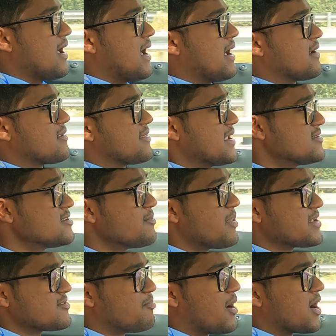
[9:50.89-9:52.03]
And that's the
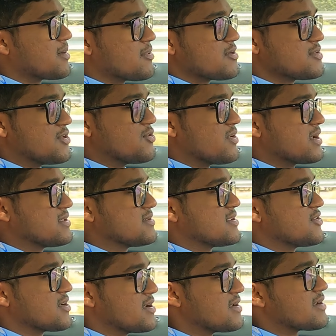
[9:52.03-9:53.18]
best part about the UX, is that
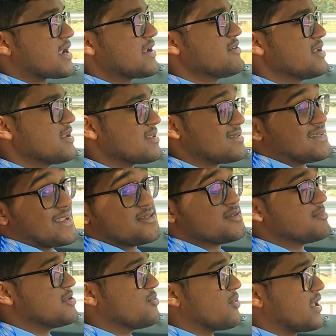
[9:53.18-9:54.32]
you can drive it in a
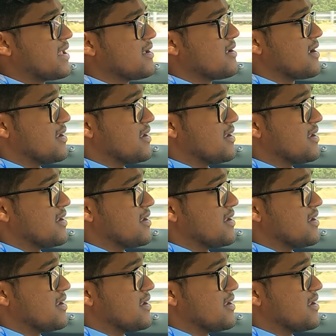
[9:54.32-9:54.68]
sensible way,